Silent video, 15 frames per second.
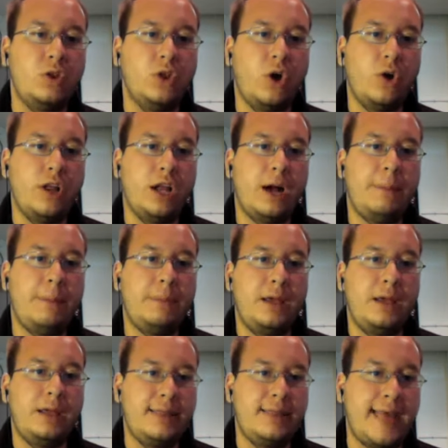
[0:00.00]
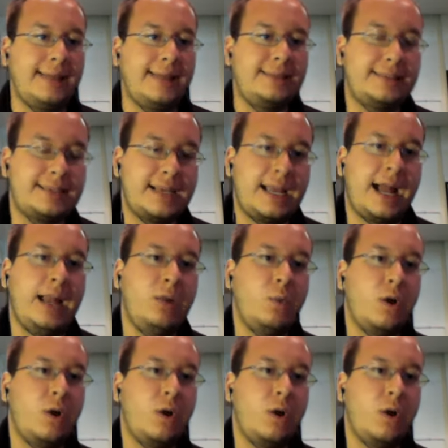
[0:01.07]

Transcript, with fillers: When you load it up, that's